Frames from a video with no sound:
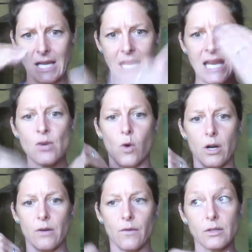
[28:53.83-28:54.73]

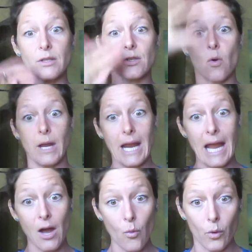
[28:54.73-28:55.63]
inward versus going
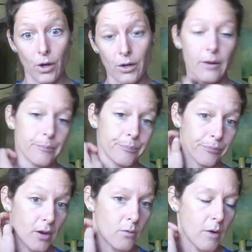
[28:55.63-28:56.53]
outward,
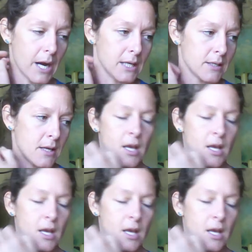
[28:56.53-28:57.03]
right?